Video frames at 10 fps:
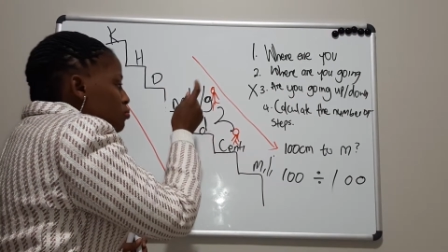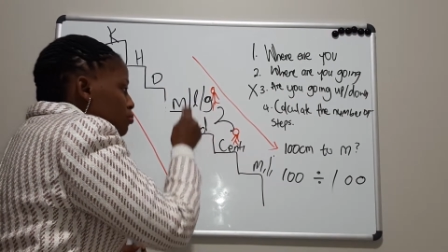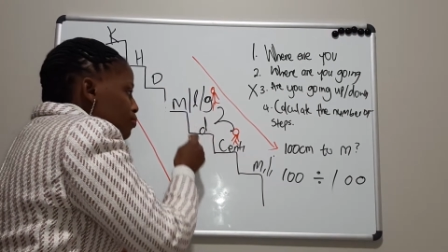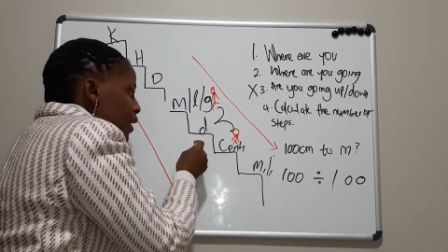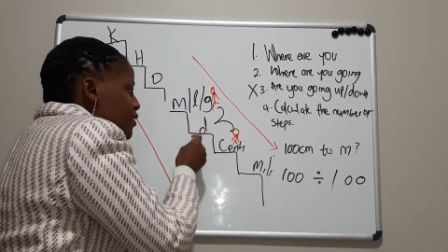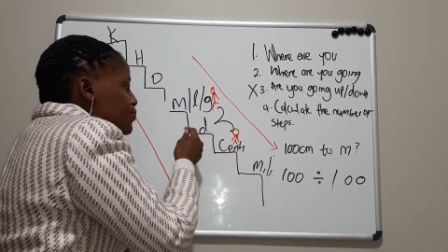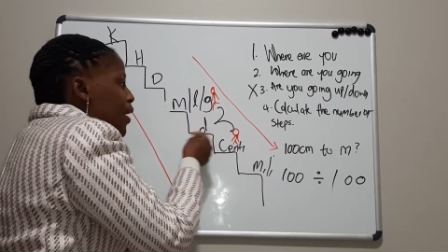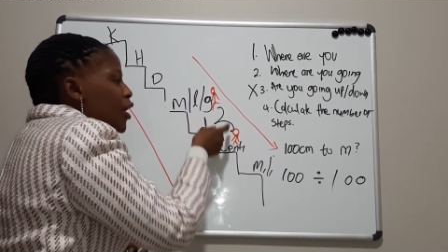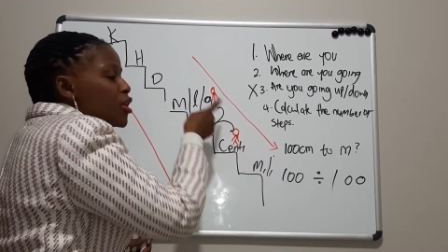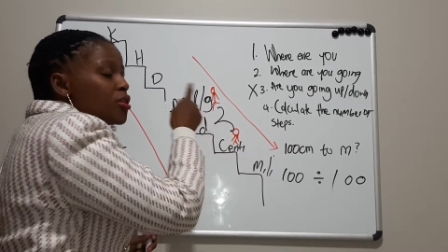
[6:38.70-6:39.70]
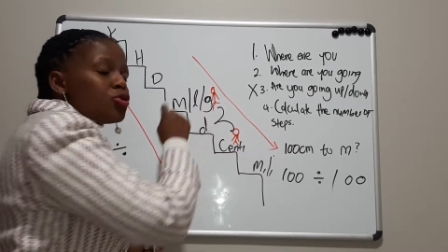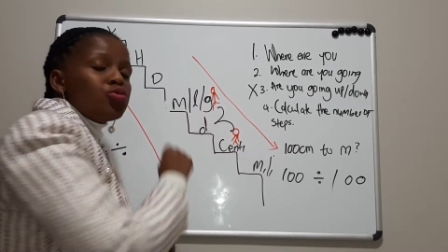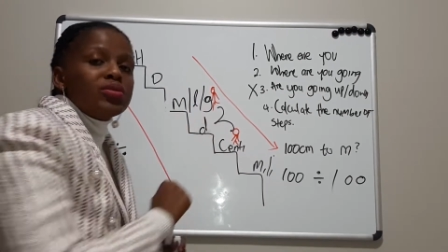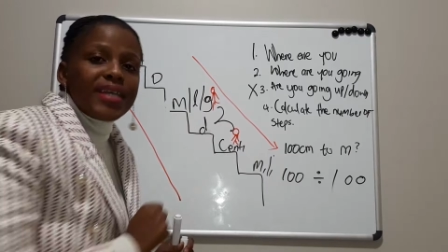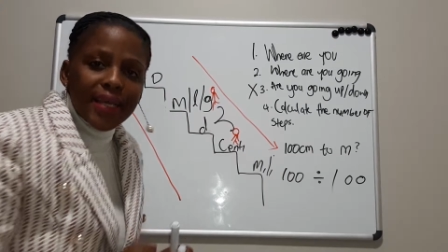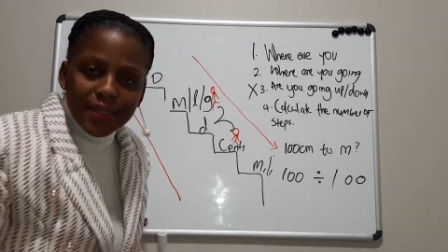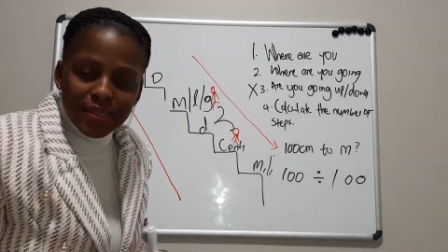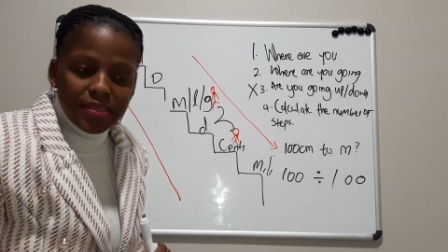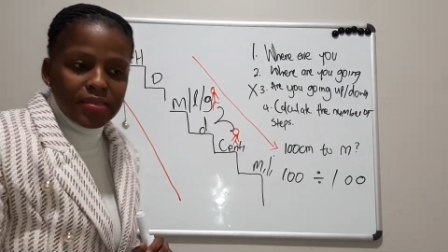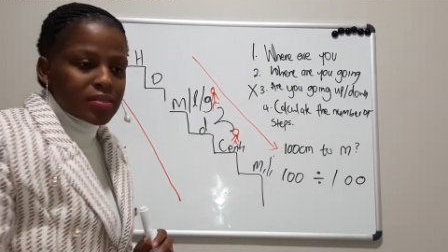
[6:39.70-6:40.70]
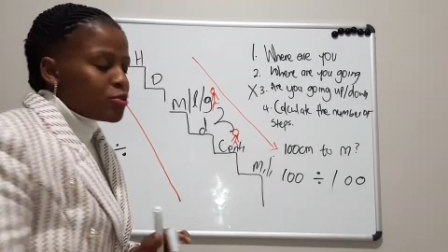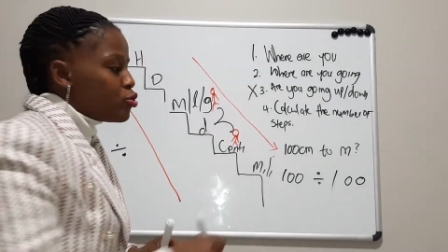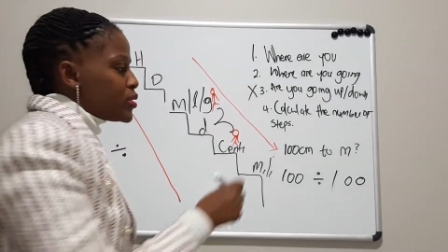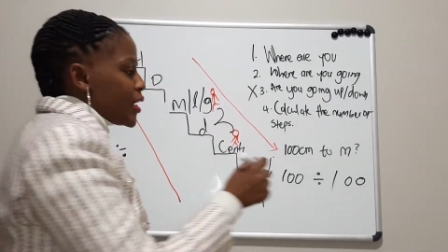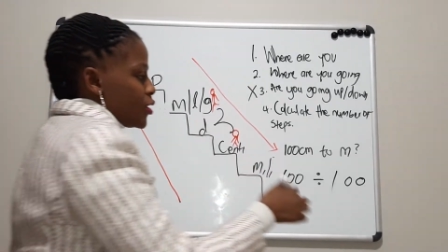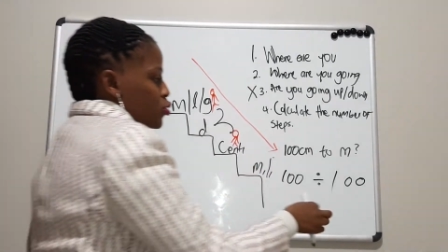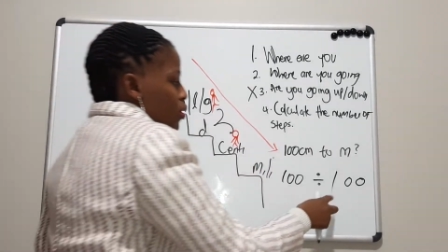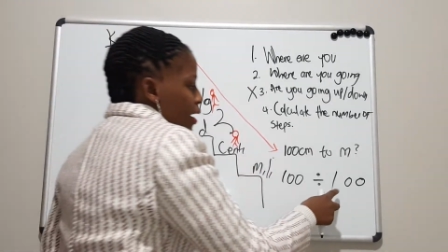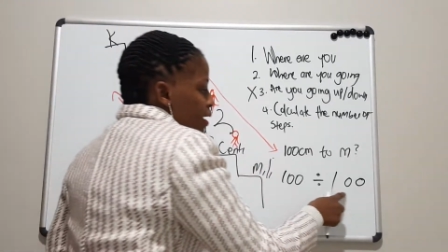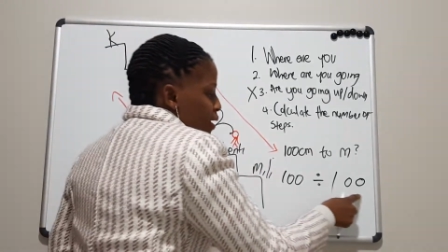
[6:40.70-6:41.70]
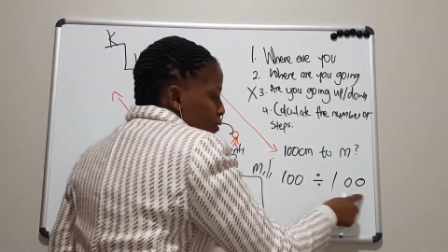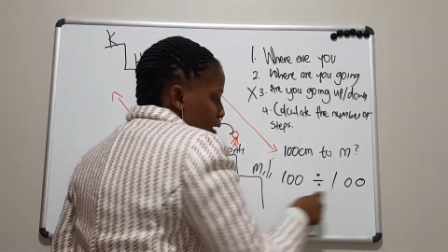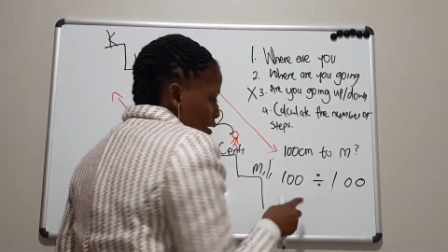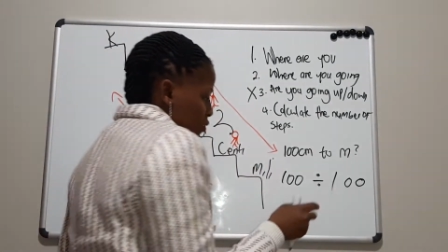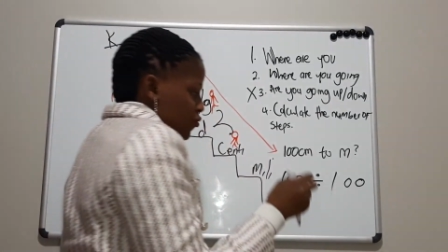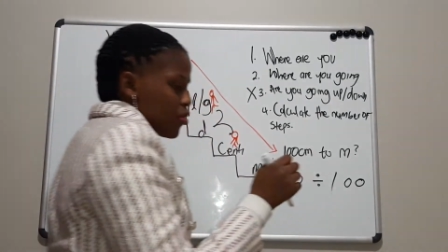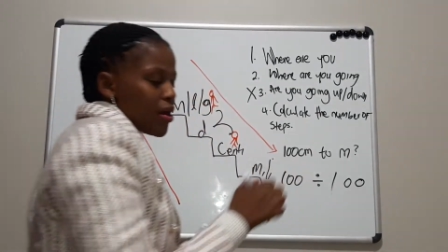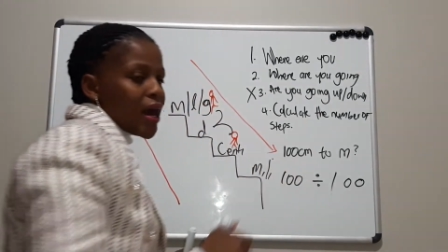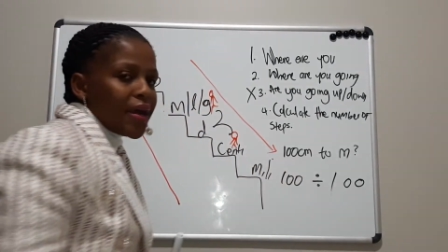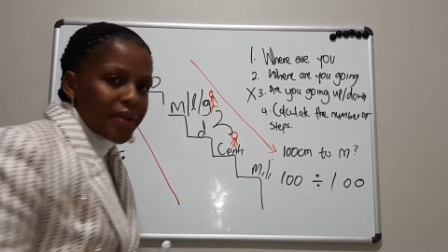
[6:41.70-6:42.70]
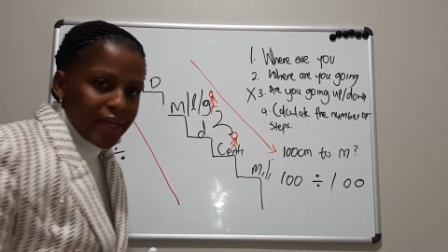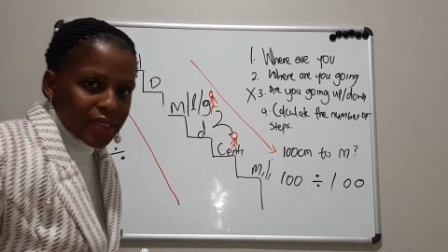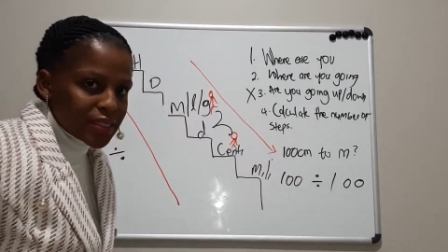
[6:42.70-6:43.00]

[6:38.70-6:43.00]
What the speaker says: pass by 2 tens. So that is why they give you 100.